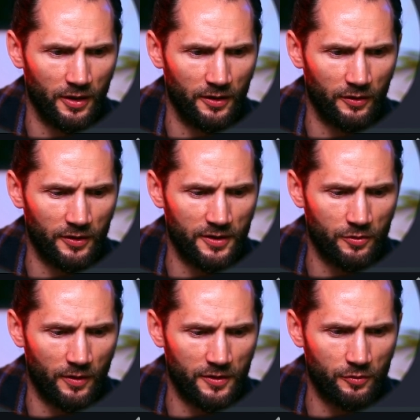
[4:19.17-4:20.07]
And look at this
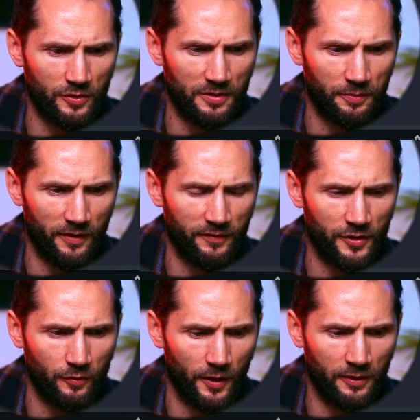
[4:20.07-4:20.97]
one. This was the
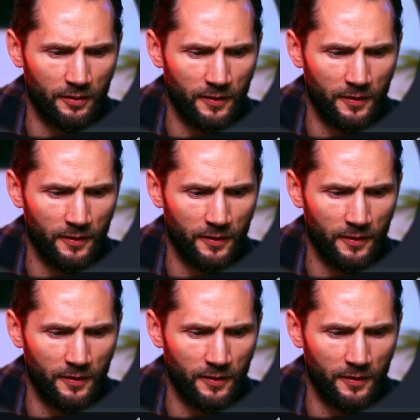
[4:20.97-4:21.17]
previous one.